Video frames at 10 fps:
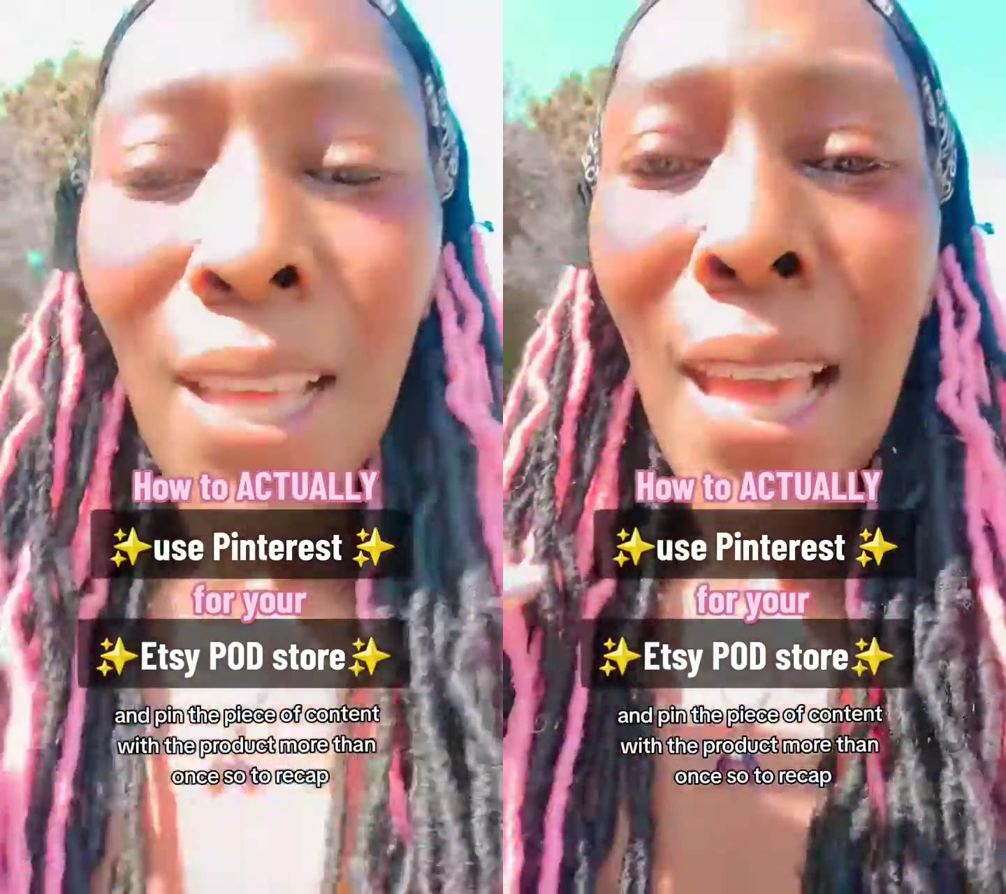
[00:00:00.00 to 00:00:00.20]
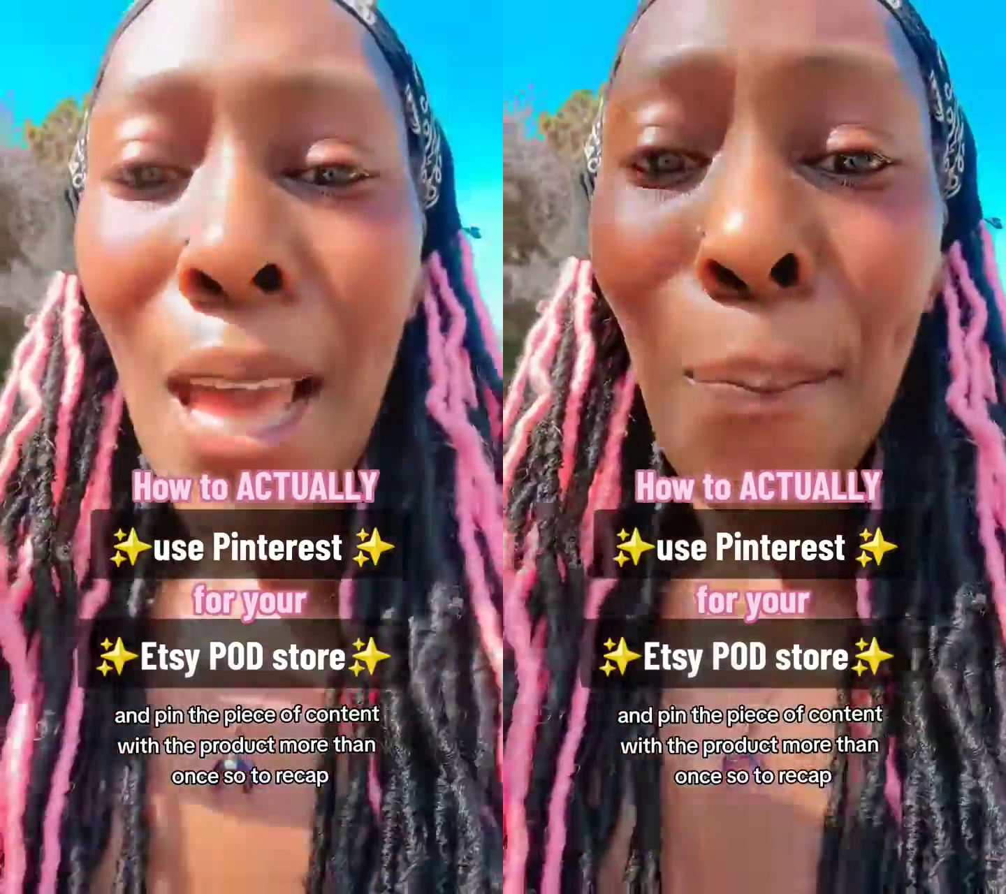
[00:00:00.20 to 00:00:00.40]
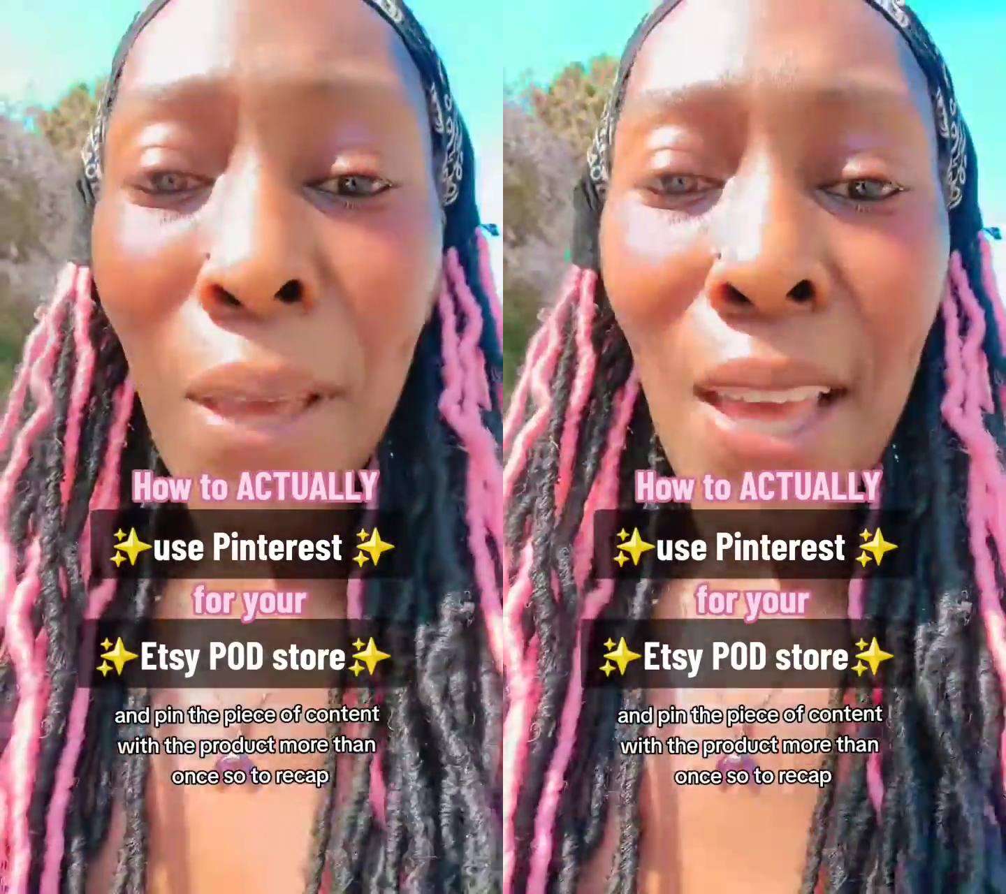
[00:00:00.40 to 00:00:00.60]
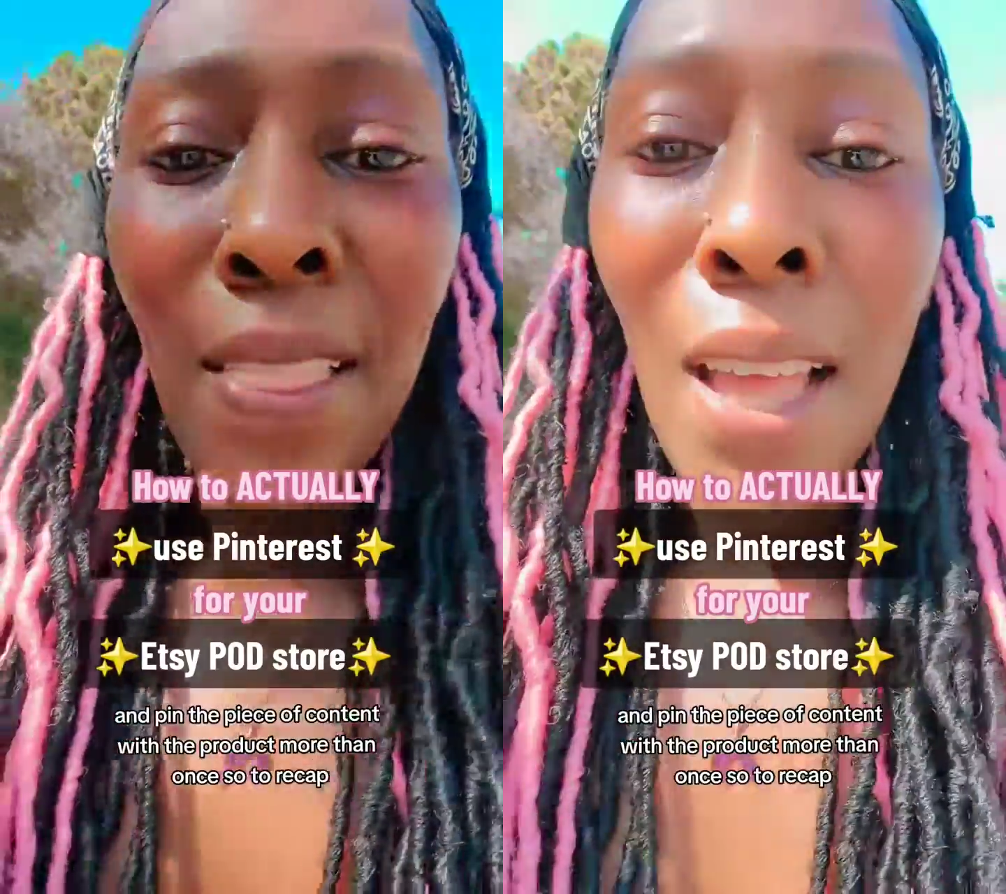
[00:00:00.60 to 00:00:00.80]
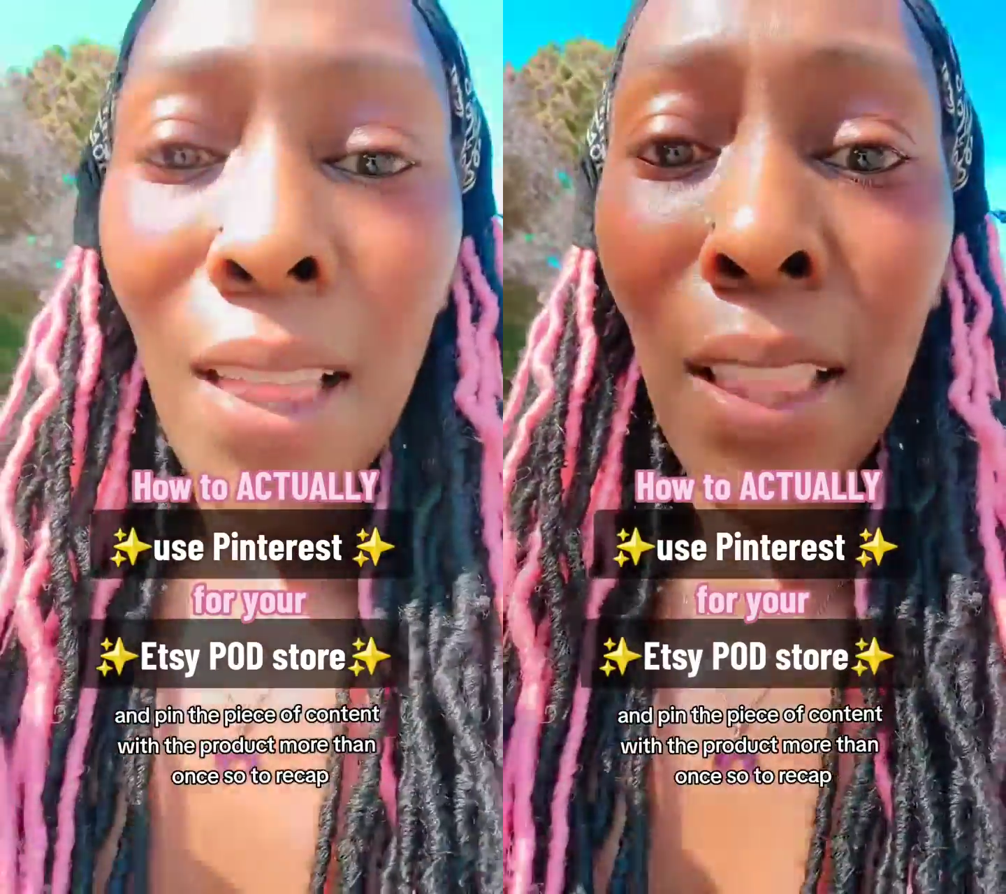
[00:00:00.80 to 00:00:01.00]
the
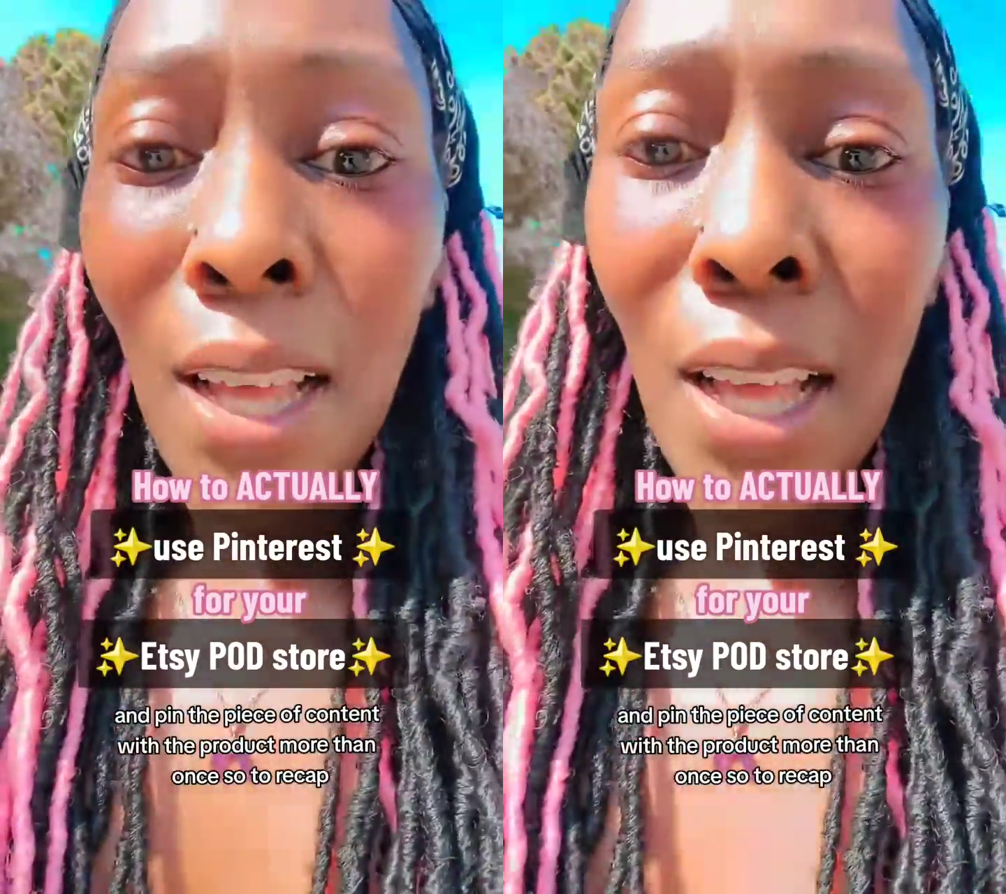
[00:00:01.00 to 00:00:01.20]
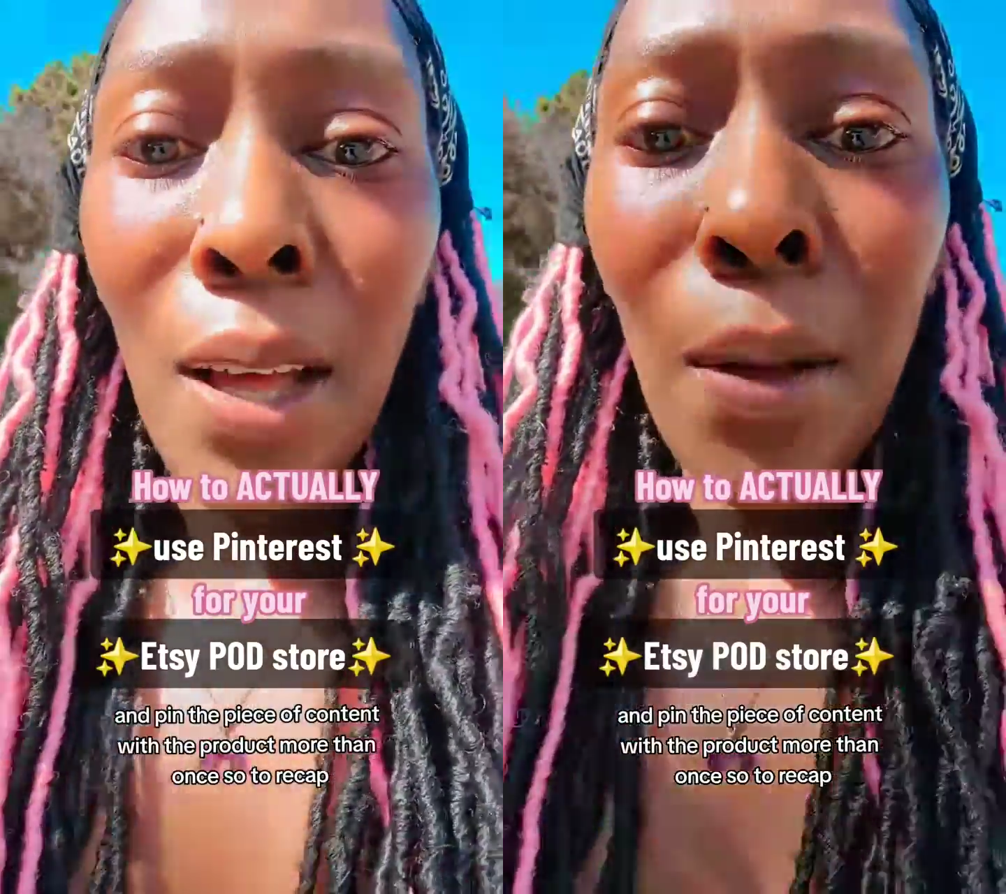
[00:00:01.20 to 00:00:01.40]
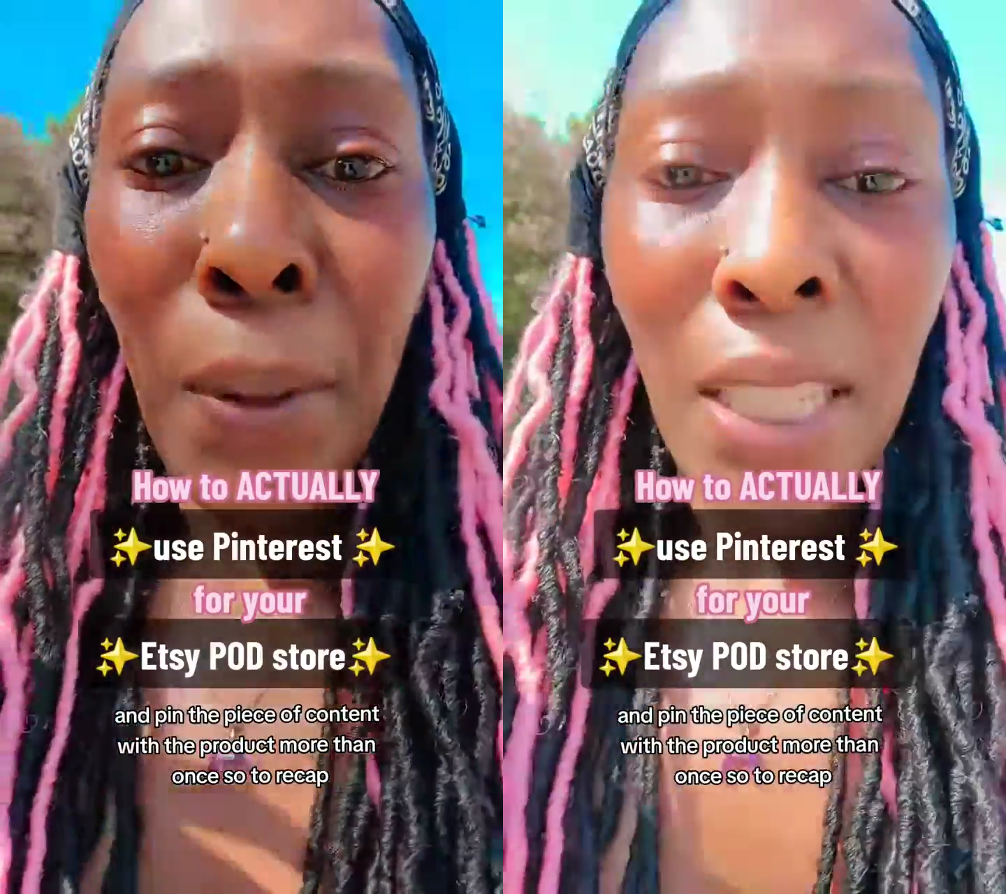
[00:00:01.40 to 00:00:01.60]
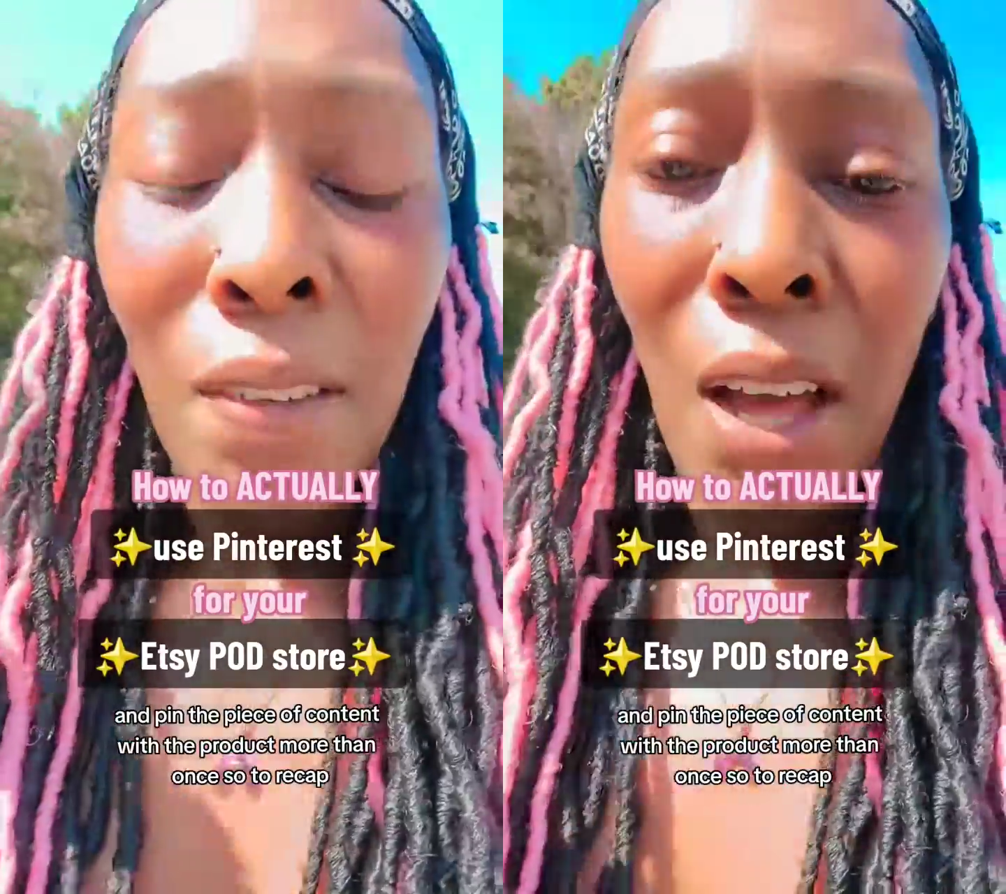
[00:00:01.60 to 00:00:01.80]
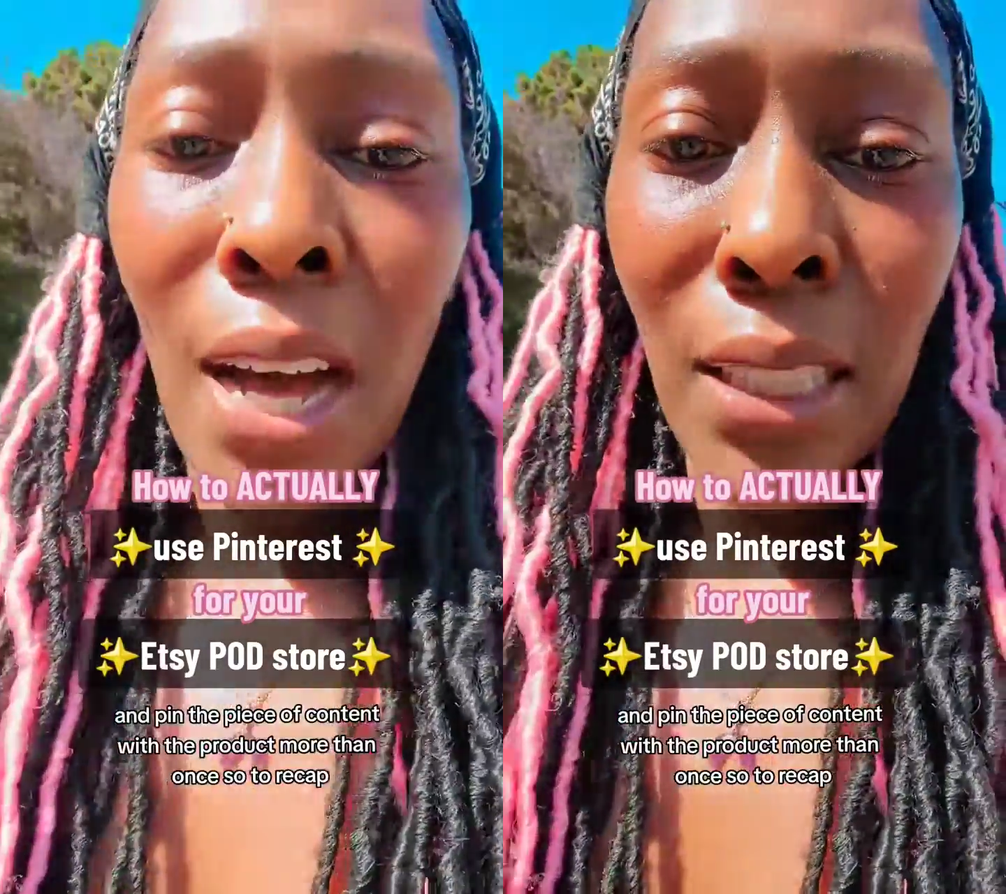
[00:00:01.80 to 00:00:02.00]
piece of content with the
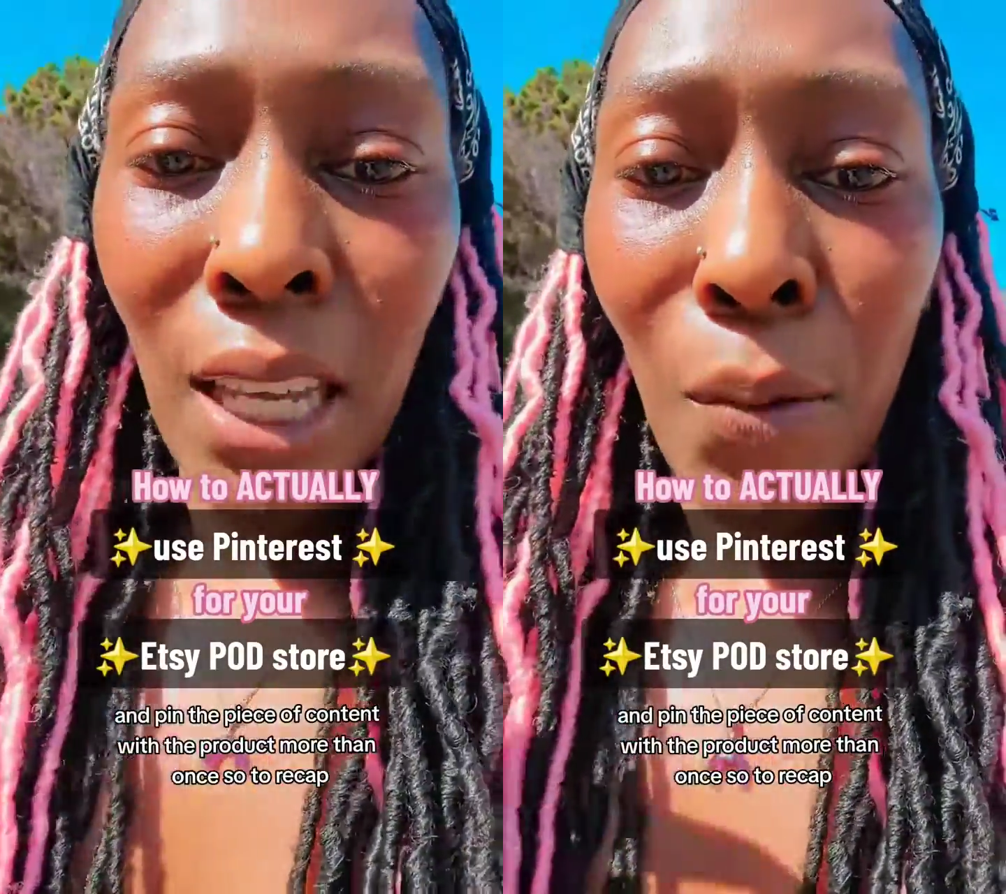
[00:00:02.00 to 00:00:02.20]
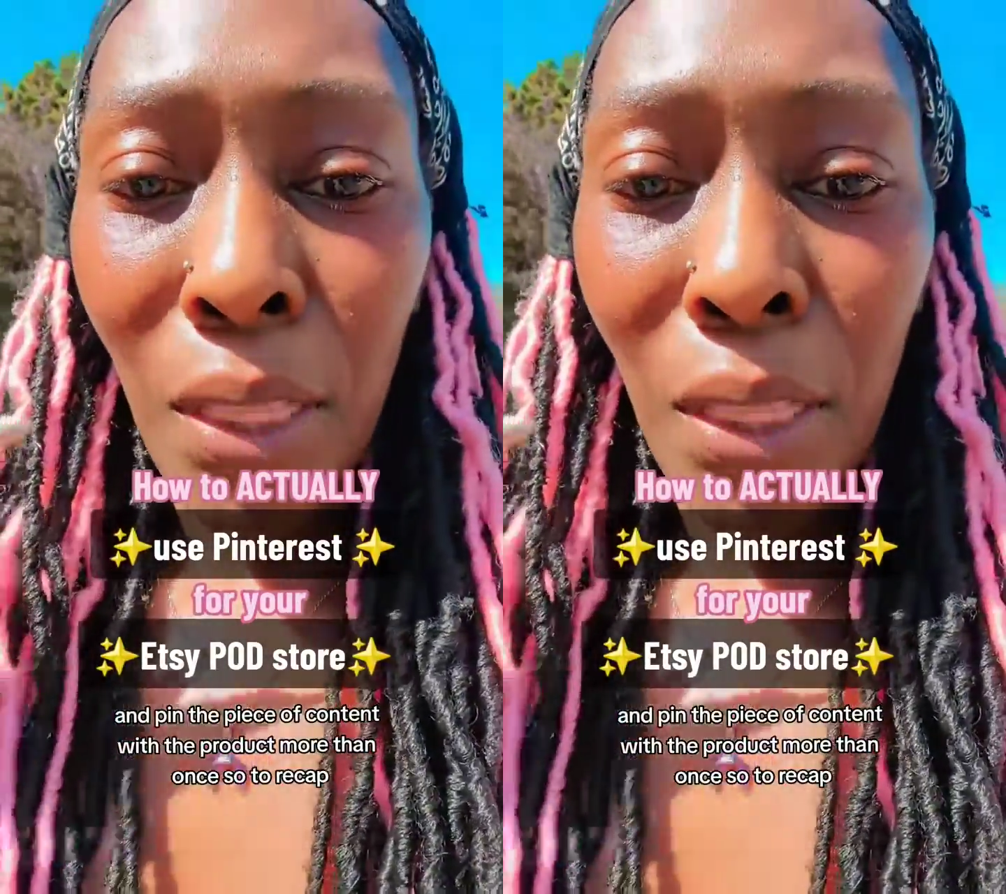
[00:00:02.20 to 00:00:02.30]
product